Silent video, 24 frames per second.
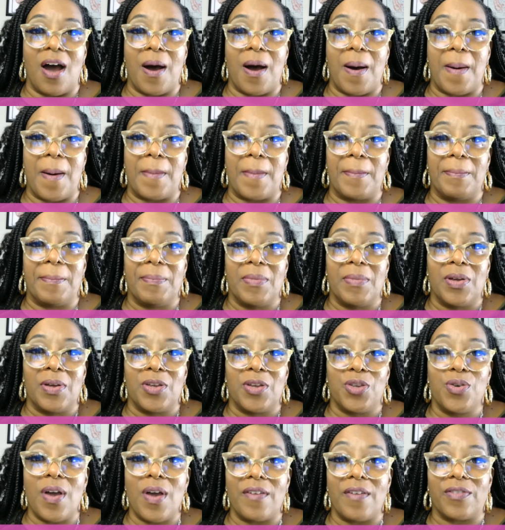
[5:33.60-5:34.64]

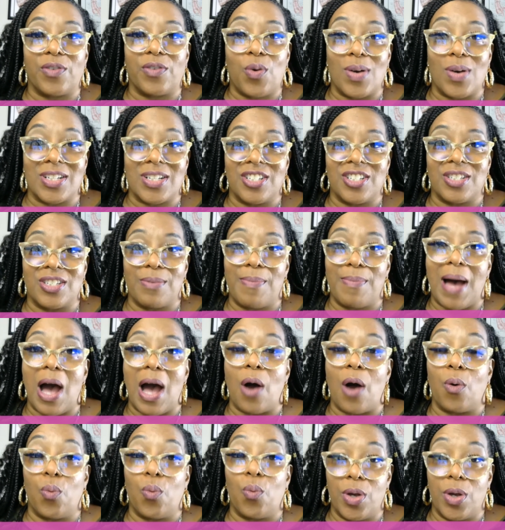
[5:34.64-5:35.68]
you have questions
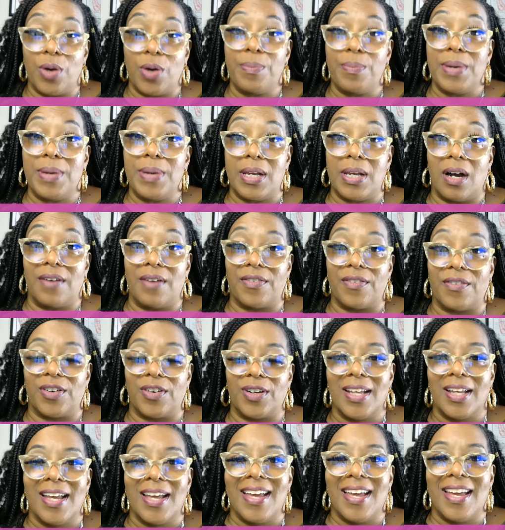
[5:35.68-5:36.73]
about will be
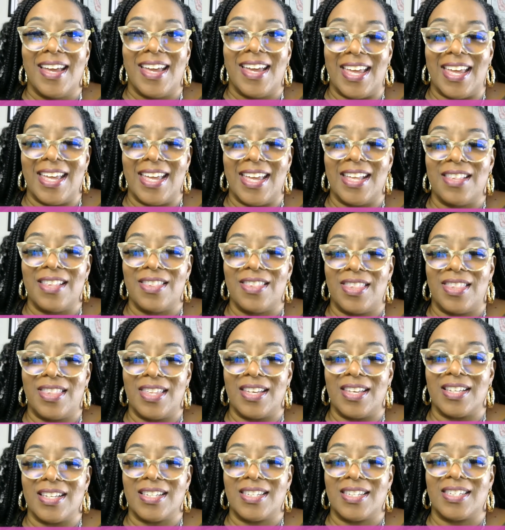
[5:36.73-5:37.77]
covered in
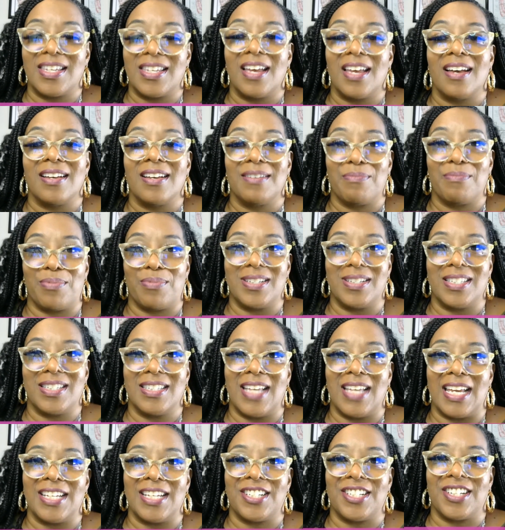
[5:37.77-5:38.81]
this
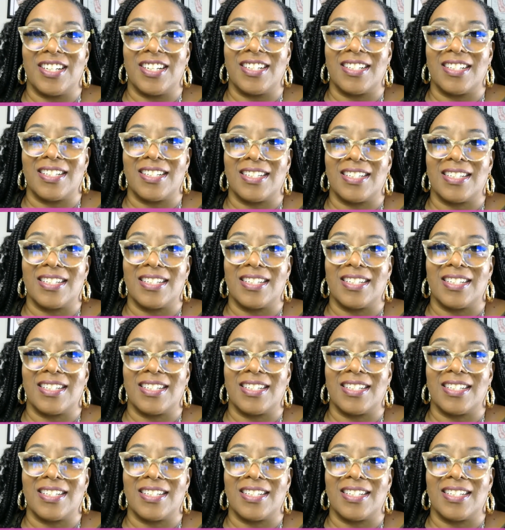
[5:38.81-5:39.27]
presentation.